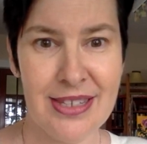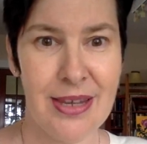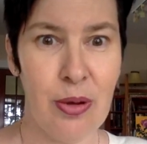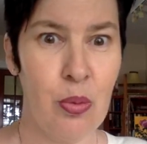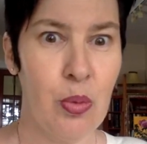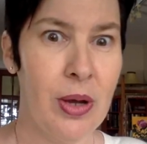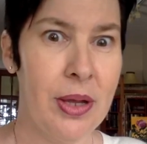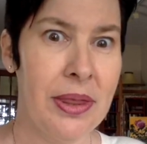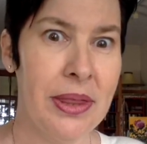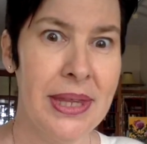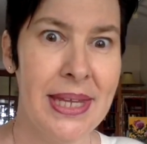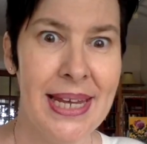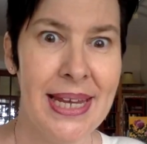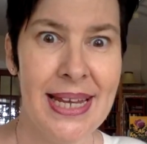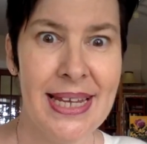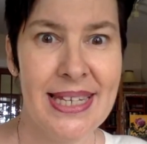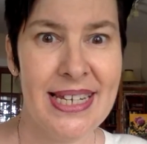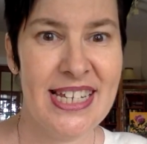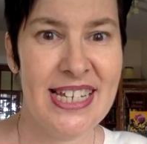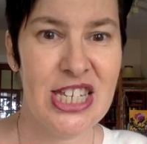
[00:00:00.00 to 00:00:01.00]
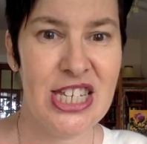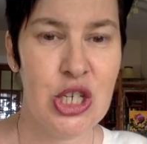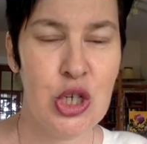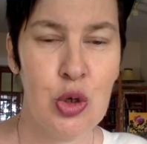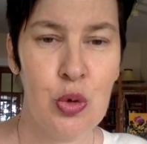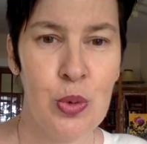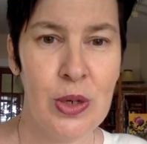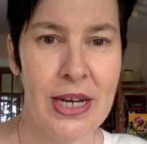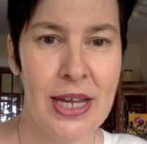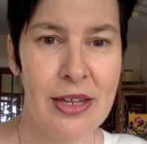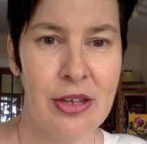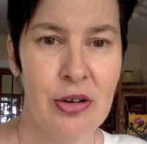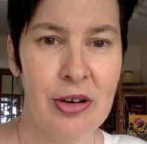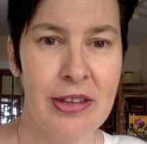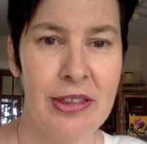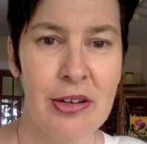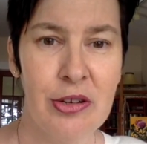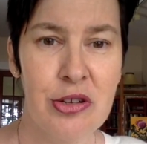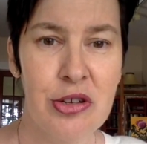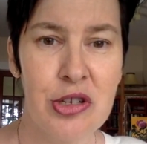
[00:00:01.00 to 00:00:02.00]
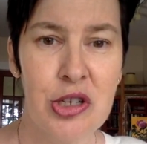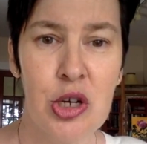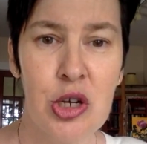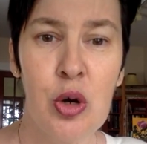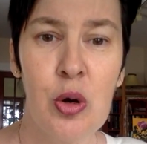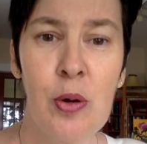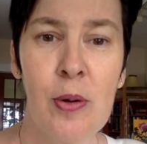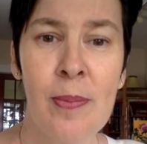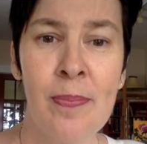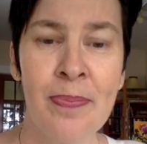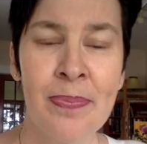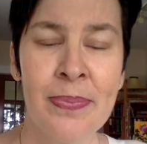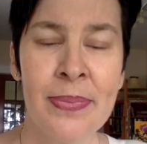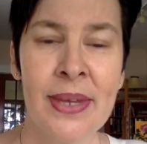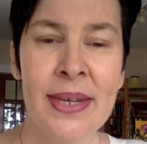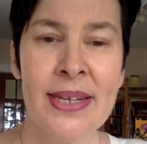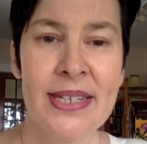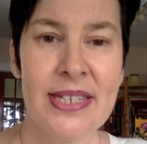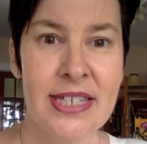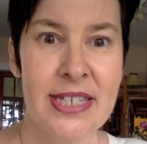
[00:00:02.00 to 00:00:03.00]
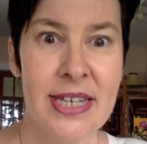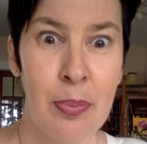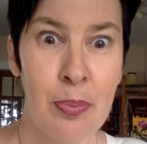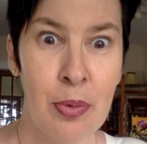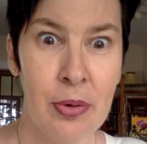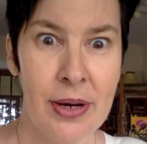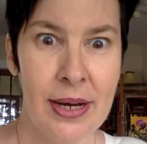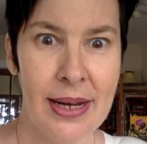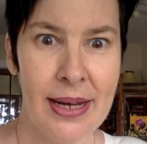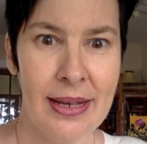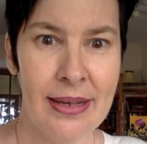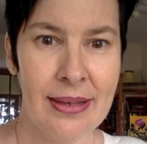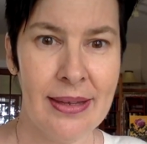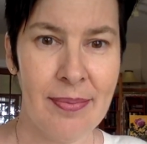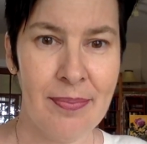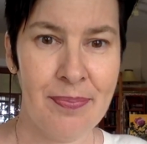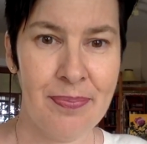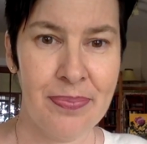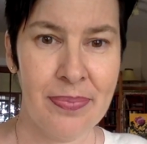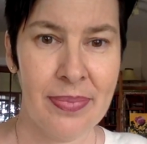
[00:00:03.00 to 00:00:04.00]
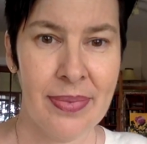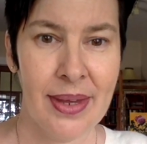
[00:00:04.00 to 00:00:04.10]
that one thing leads to another, and there's no separating them.